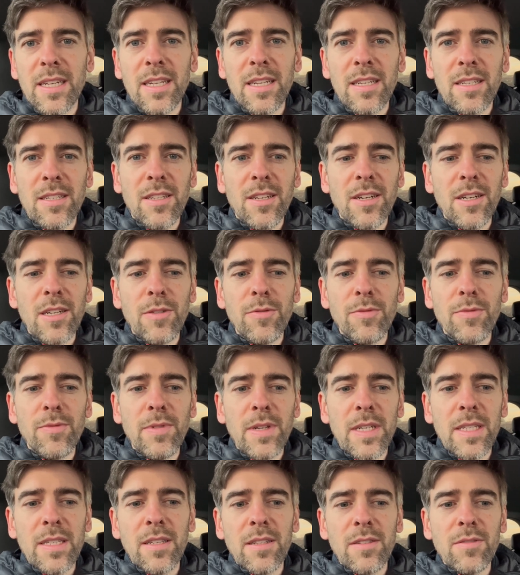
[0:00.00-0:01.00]
It's kind of,
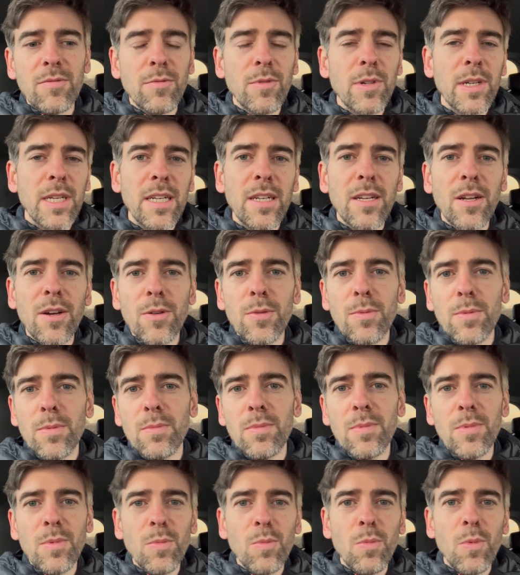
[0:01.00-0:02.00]
it doesn't really know
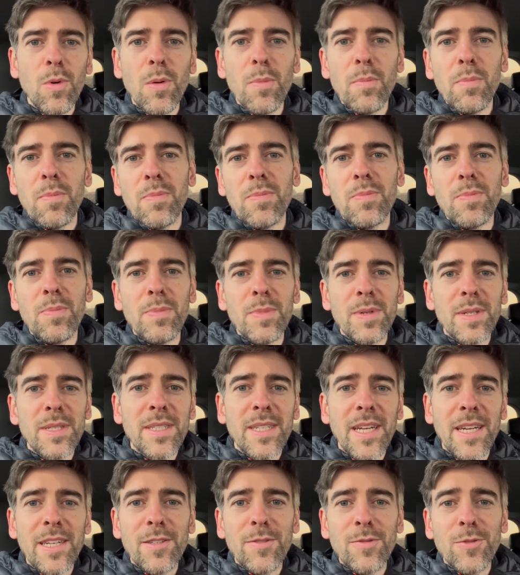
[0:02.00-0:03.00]
what
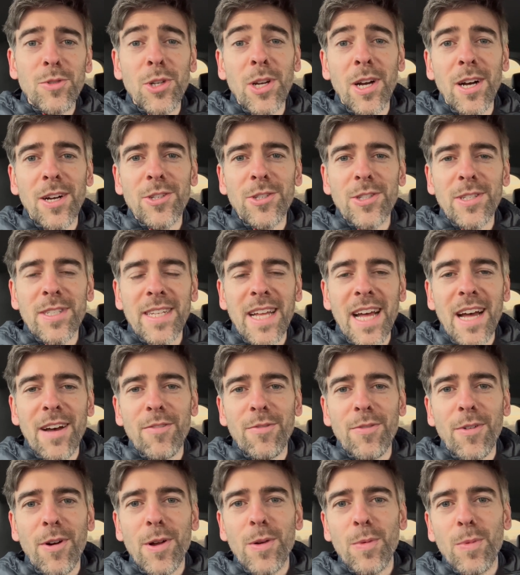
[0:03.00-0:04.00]
state of charge it's at
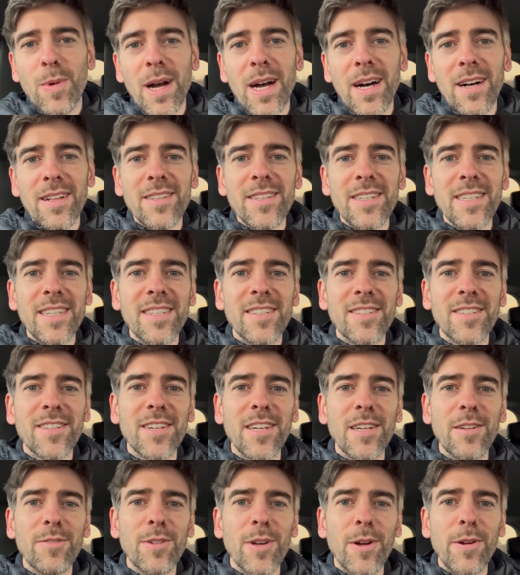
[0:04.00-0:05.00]
very well, and it's
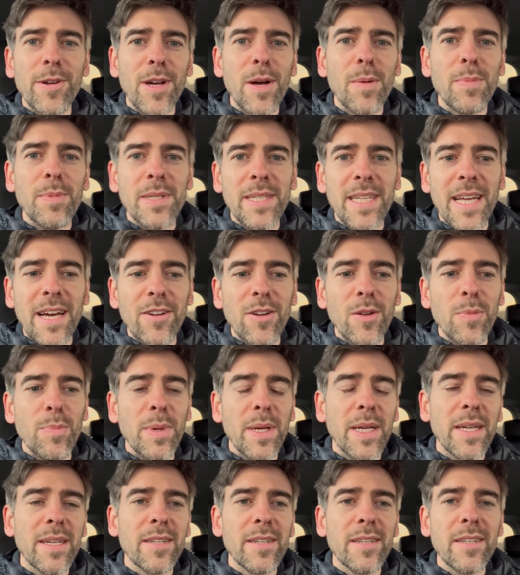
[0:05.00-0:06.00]
kind of going up and down a
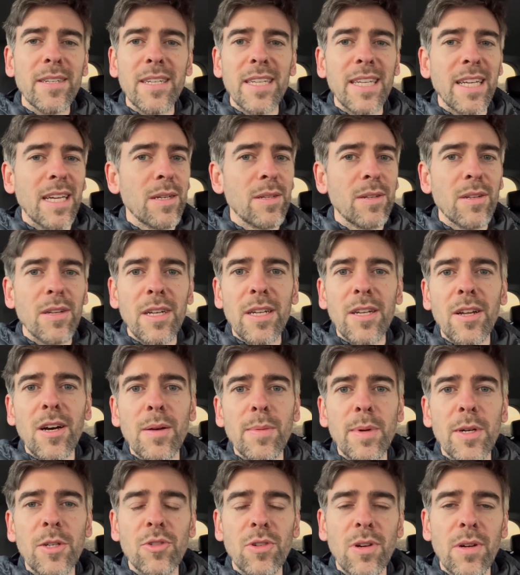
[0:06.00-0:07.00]
bit, and he had a
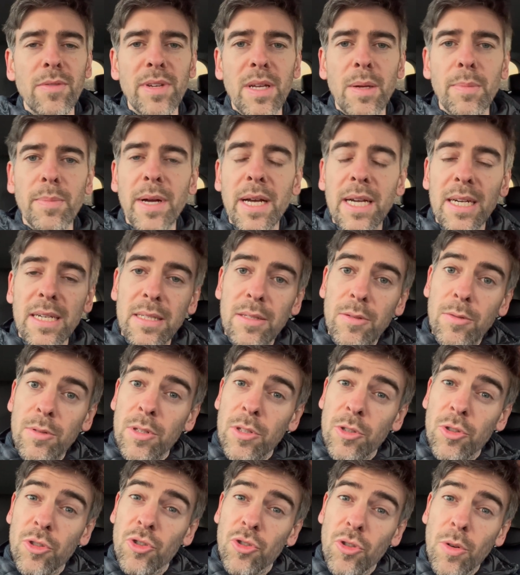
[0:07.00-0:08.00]
nightmare driving it back because it was
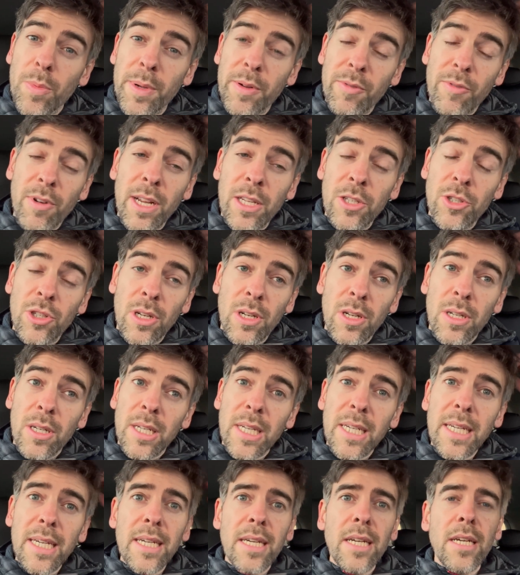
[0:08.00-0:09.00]
just dropping range a lot.
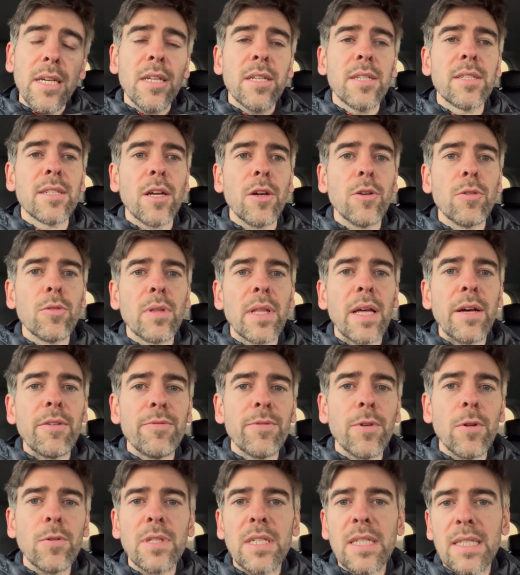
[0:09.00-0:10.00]
So that
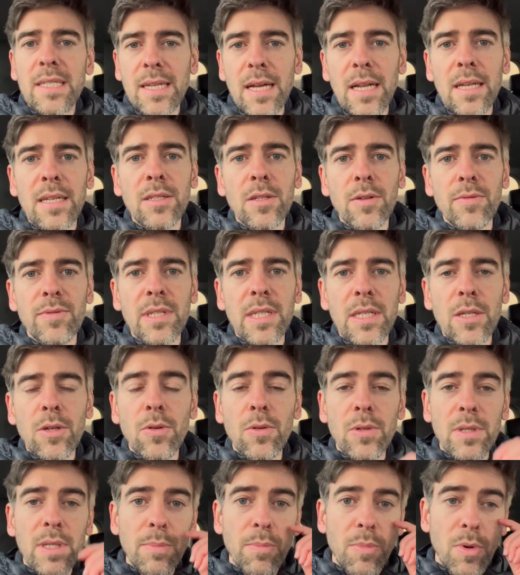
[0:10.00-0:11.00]
faulty cell is obviously
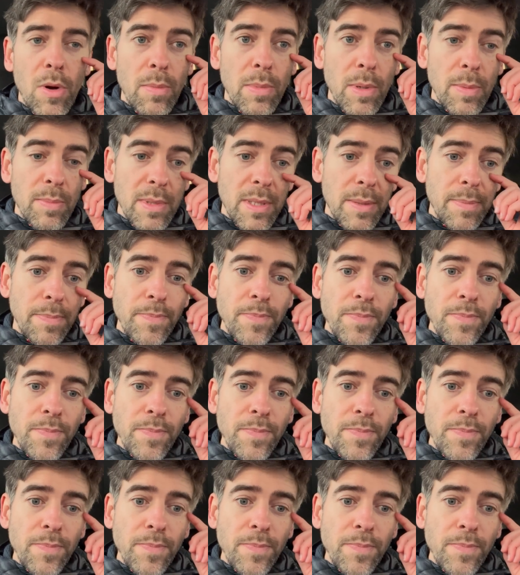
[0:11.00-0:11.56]
causing problems.